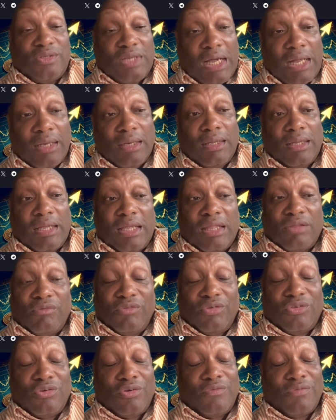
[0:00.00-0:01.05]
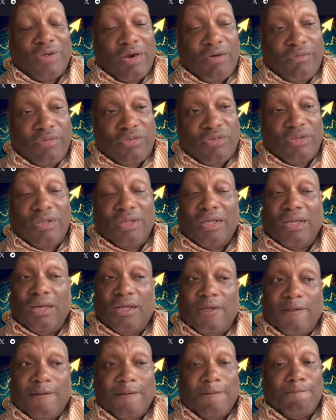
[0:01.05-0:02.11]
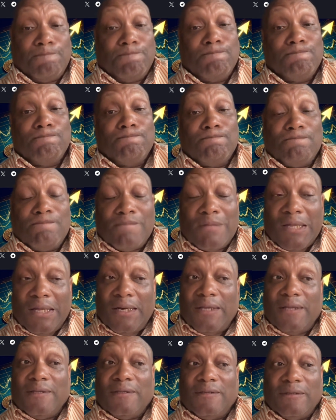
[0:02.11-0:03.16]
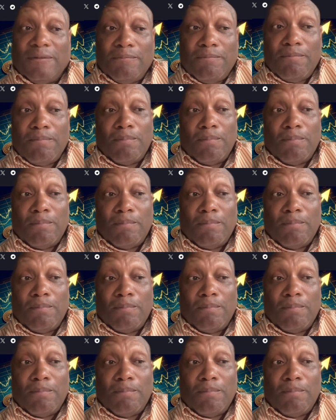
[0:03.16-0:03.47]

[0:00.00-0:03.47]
dollar as a reserve currency. It is. It is.